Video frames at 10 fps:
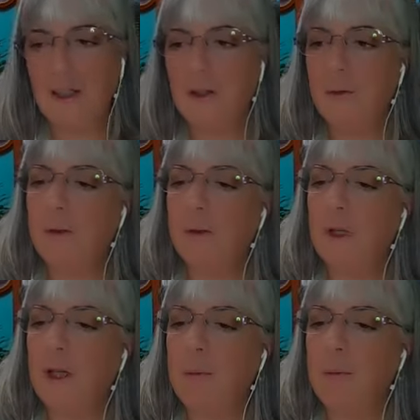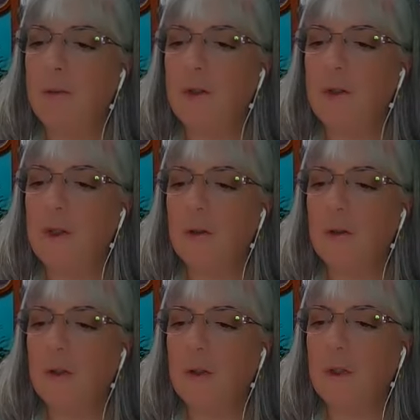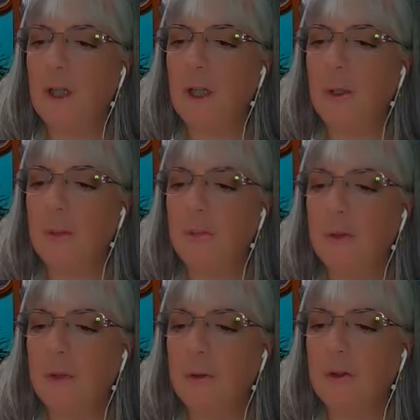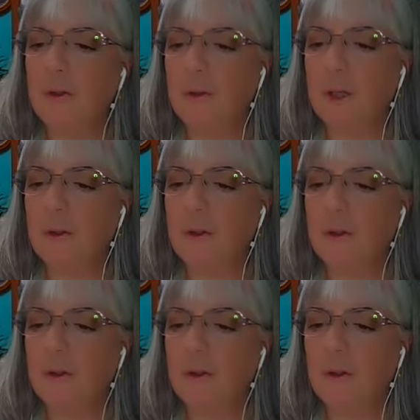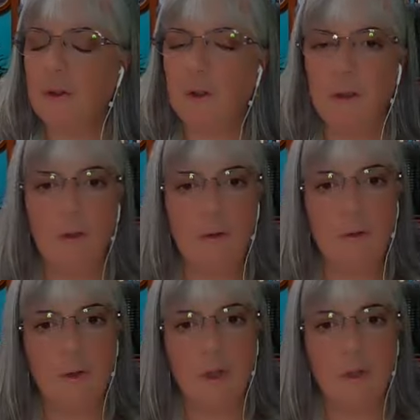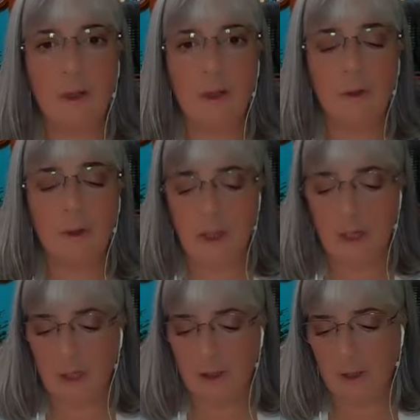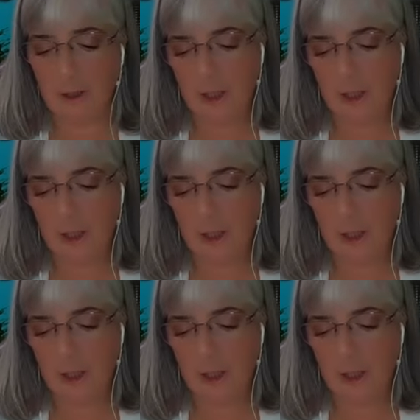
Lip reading: It's for general stress. It's just a good thing to have on hand.